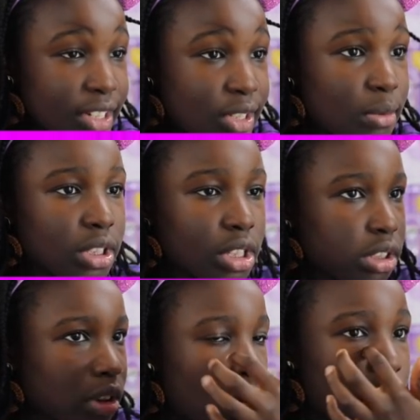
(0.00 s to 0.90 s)
so is
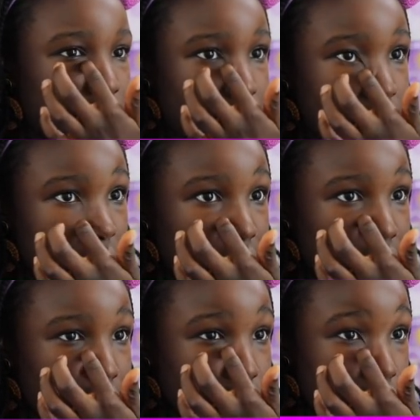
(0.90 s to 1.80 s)
Chloe
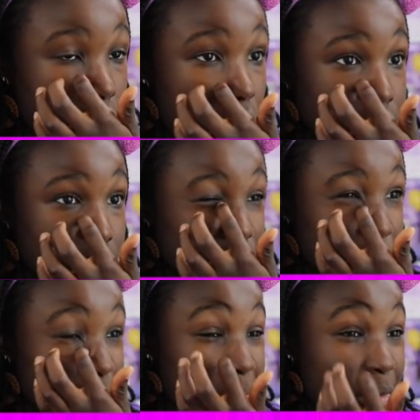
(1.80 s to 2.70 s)
and all the
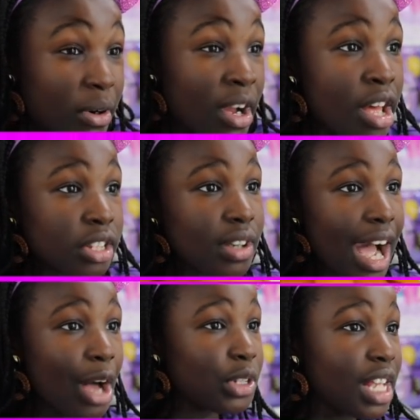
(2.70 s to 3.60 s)
other people. So
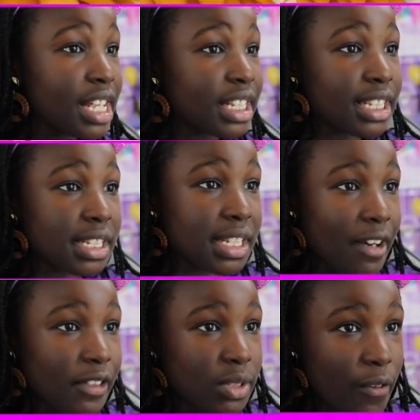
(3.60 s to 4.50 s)
how do you like the design
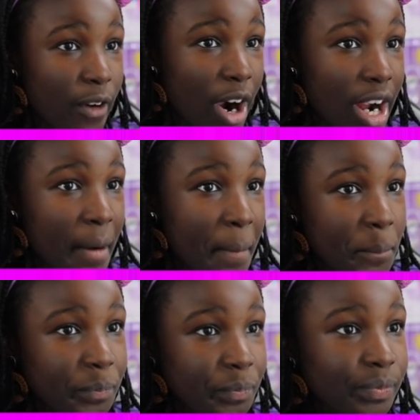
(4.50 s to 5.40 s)
so far?
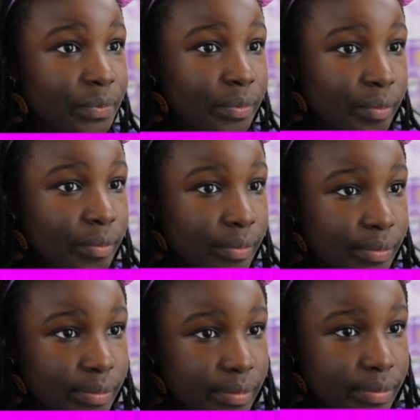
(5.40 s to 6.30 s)

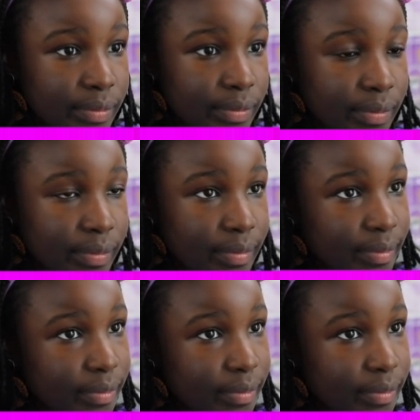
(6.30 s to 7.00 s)
I